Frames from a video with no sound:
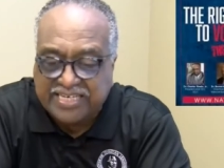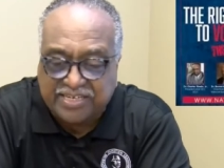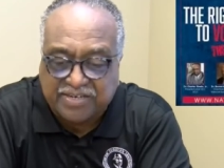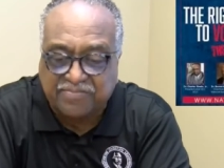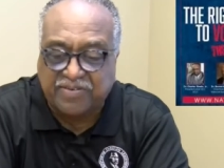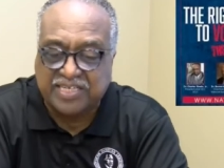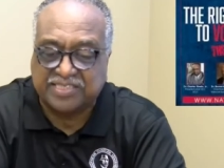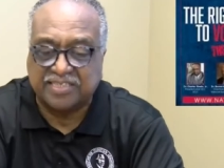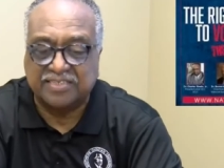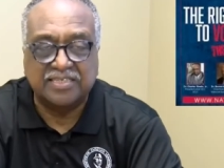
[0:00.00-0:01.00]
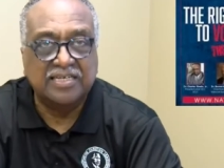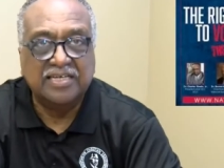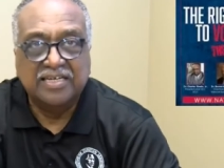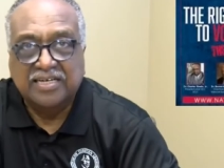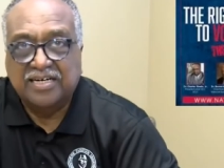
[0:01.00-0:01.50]
Annual Convention
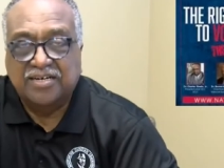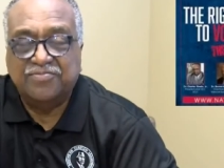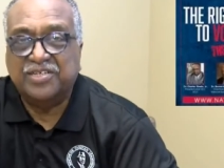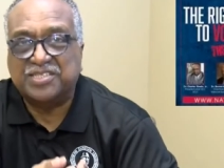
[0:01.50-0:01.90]
of